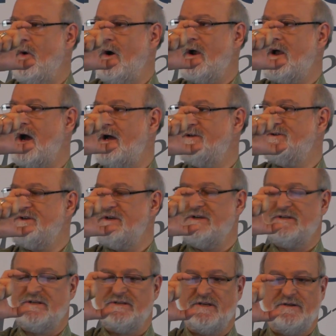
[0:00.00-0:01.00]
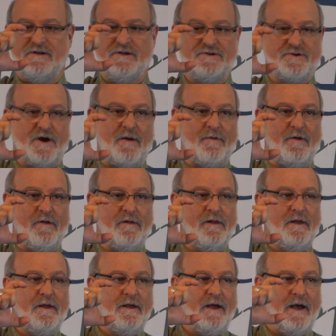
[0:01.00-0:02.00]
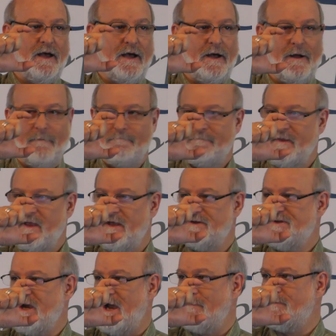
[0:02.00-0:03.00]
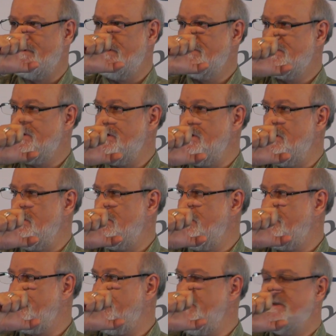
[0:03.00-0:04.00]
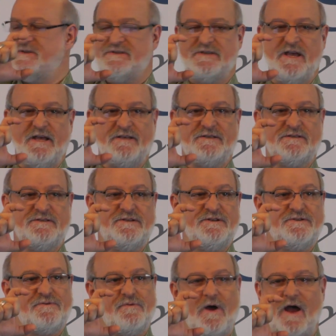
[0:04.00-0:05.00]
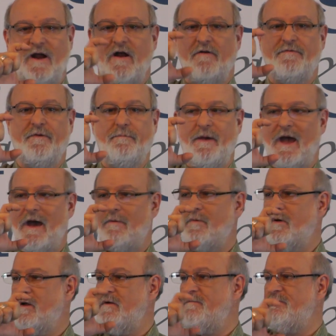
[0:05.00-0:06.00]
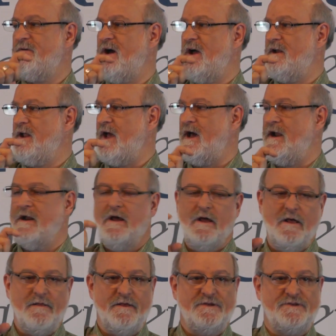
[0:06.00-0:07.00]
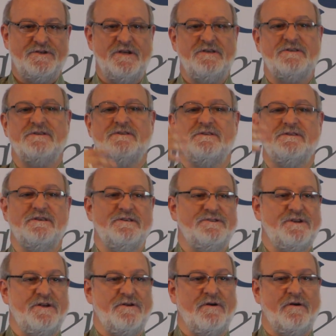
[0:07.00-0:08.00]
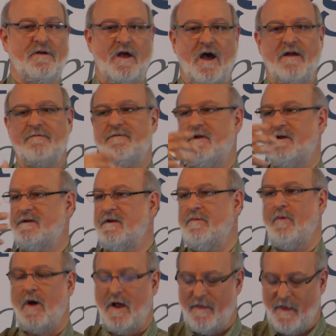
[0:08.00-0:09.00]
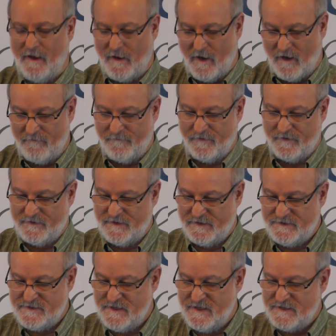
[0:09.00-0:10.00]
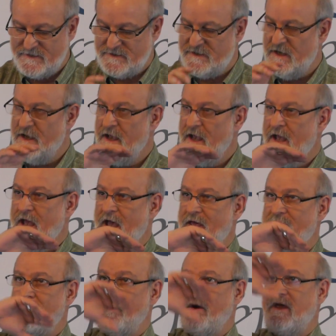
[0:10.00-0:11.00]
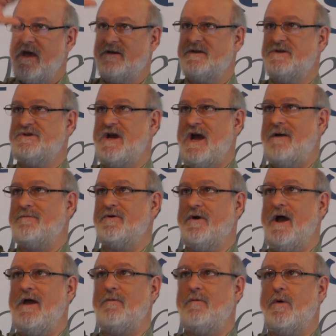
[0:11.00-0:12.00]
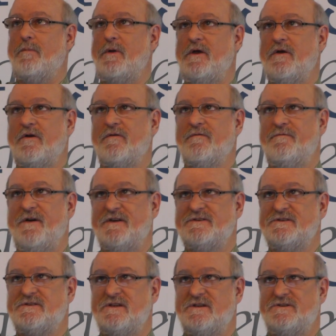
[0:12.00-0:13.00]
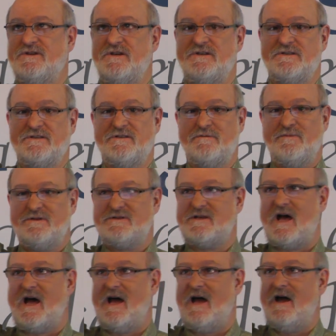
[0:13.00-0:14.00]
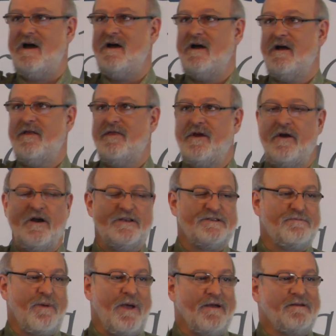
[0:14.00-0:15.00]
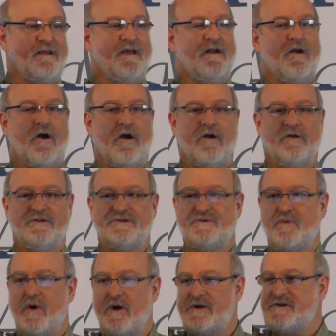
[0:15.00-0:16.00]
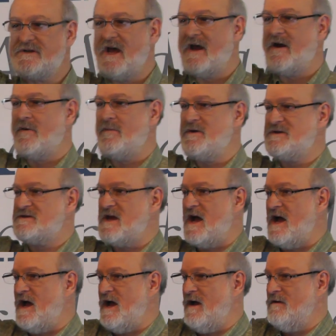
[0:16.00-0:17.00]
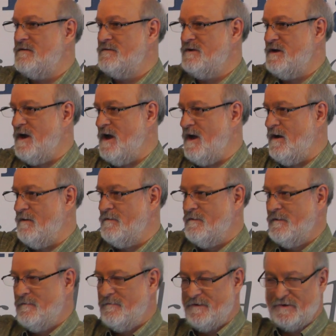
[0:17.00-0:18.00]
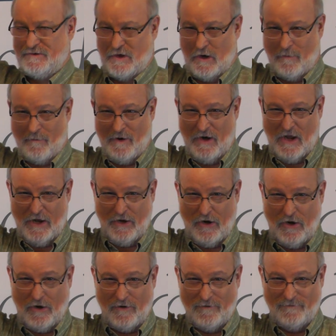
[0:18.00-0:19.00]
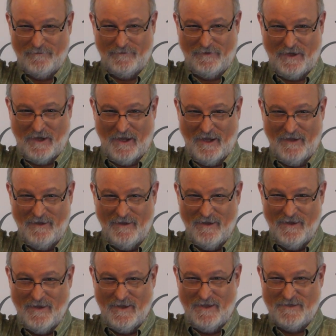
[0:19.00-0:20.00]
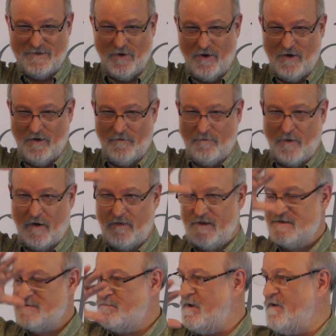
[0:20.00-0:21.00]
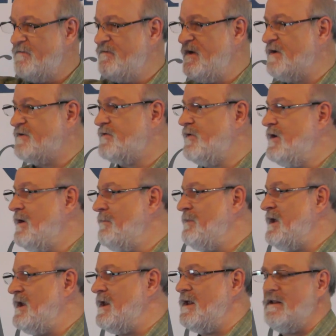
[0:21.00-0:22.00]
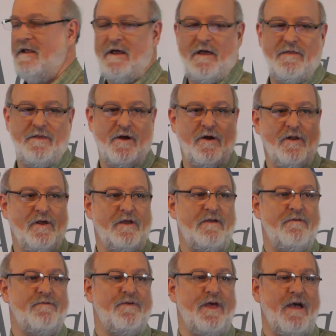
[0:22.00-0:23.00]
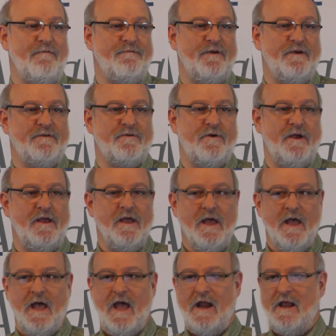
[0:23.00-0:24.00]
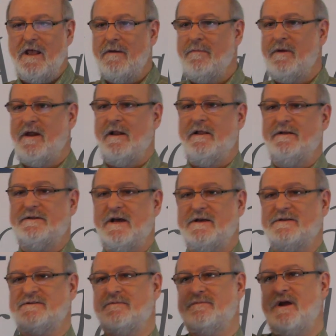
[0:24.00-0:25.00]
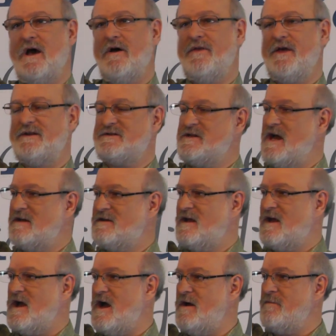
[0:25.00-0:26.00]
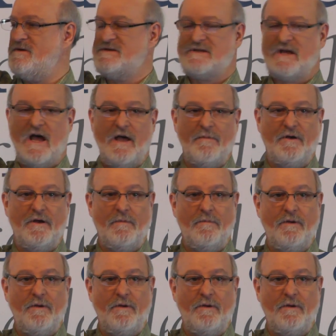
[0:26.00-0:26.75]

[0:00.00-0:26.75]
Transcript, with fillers: what got Jesus into trouble uh, in chapter 2 to 3 6. Just right off the bat, we're going to find out that Jesus has engendered conflict and why that conflict exists. And then we get to chapter 8, where Peter confesses that Jesus is the Messiah. They're expecting an Arnold Schwarzenegger Messiah, you know, the Terminator. Okay? He's going to bring this big victory immediately, and they're looking for that victory. And he immediately tells them, No, that's not the kind of Messiah I'm going to